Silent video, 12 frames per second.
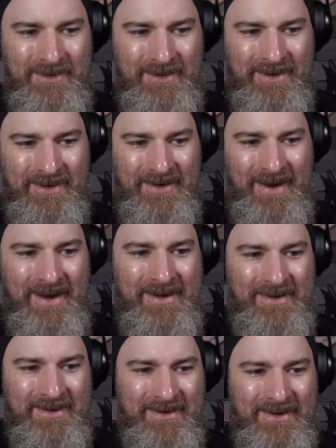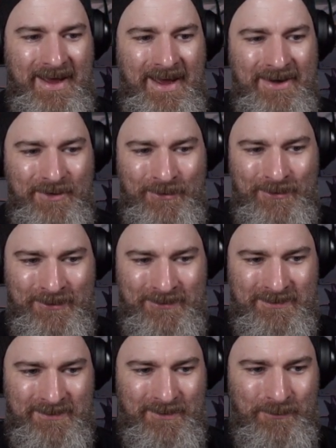Again, any hit at all,
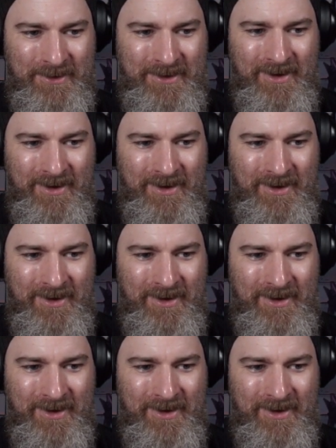we